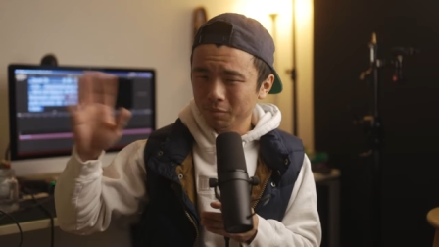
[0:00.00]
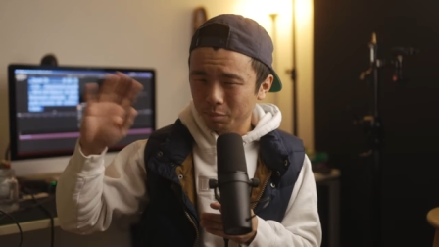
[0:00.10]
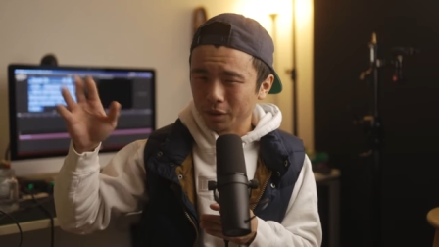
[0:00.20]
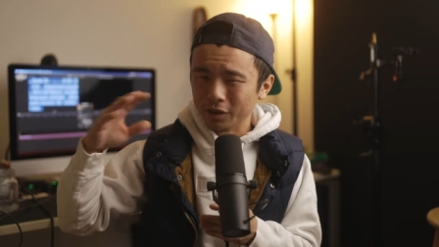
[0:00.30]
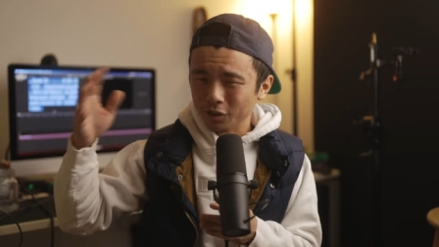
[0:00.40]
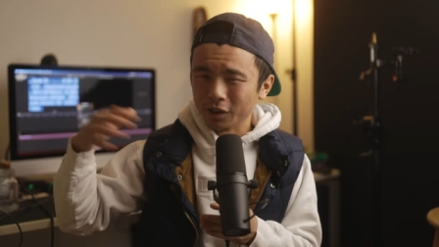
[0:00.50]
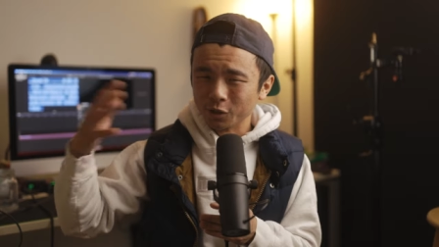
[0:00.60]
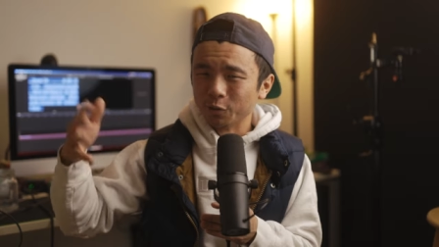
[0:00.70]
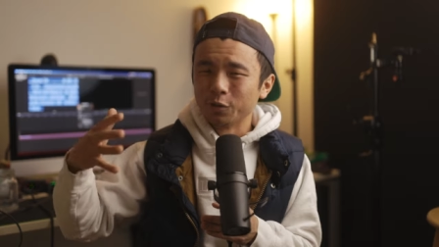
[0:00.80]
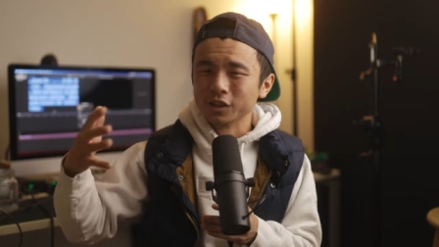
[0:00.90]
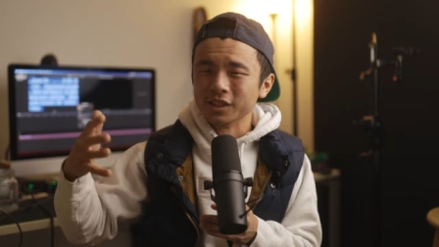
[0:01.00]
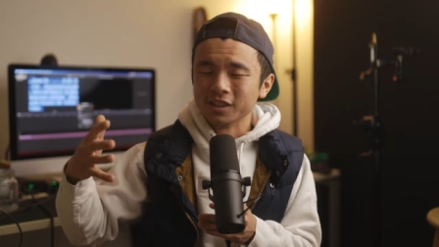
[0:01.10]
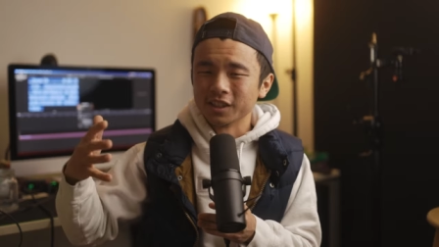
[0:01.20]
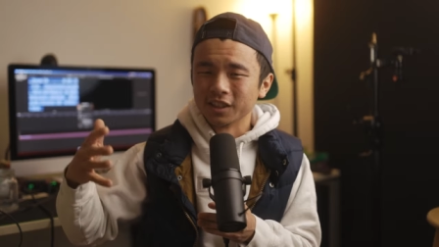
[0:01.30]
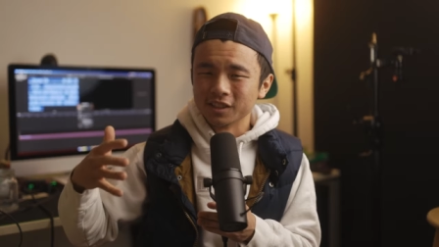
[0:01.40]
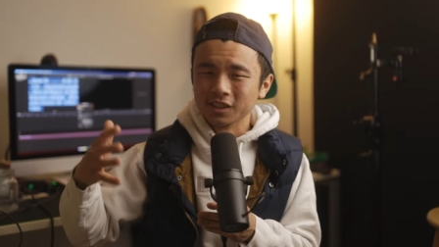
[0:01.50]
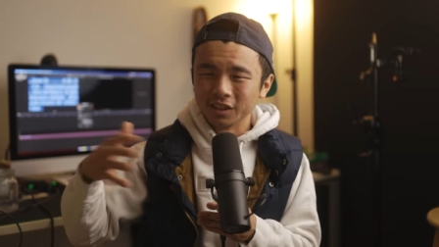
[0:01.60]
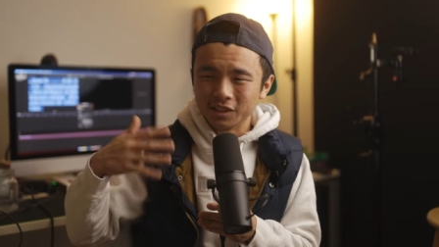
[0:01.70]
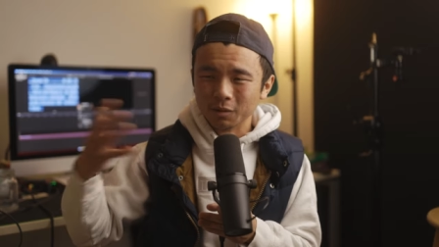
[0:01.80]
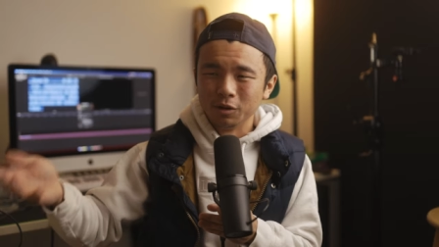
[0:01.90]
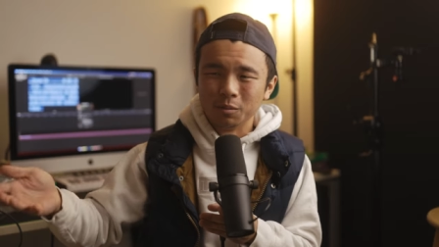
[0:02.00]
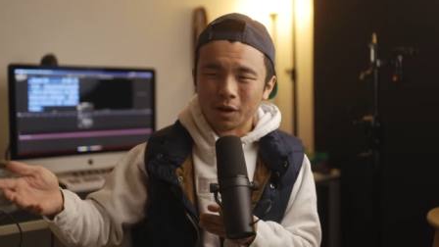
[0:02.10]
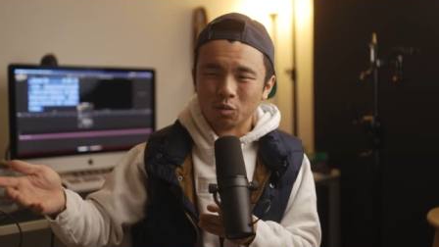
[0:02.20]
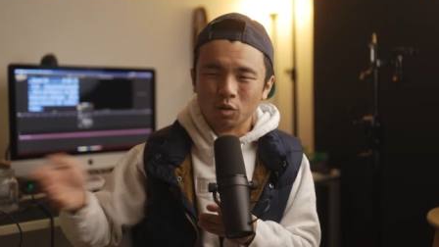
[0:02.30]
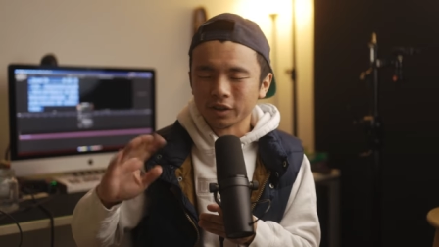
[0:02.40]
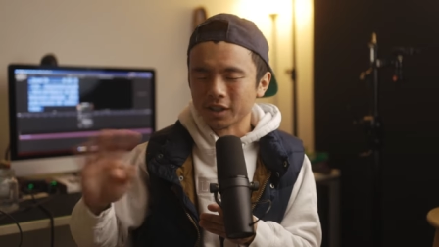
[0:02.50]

but you're like, your first instinct is to like double the amount of work.